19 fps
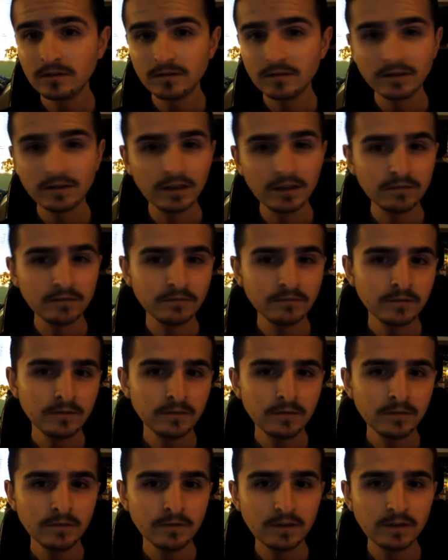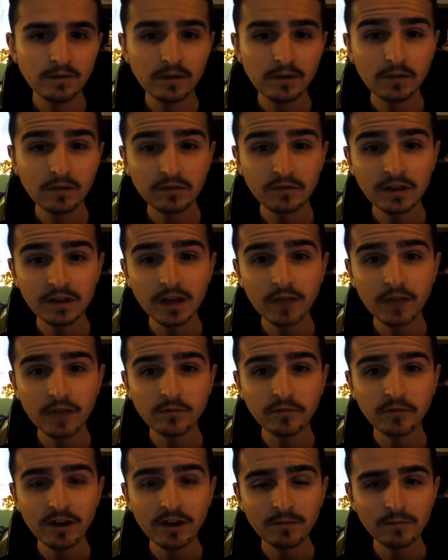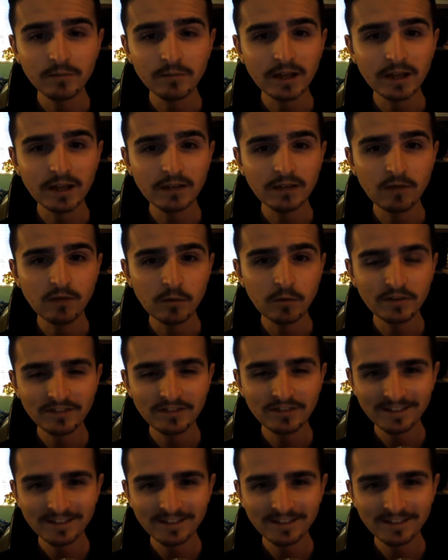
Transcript: You know, You ever seen Life of Brian? Bloody Romans.